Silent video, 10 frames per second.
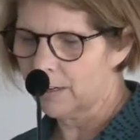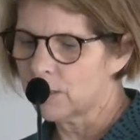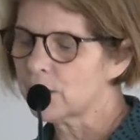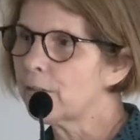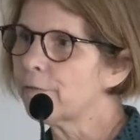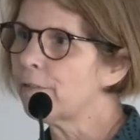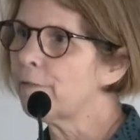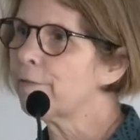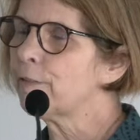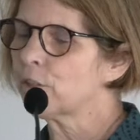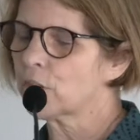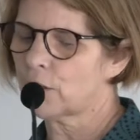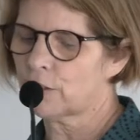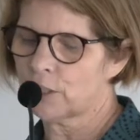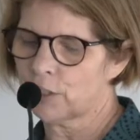So for
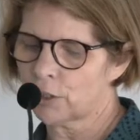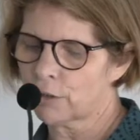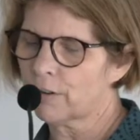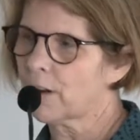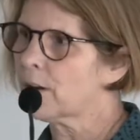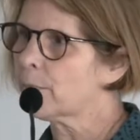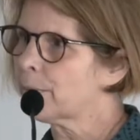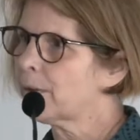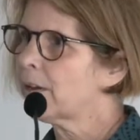InfoSecurity Europe,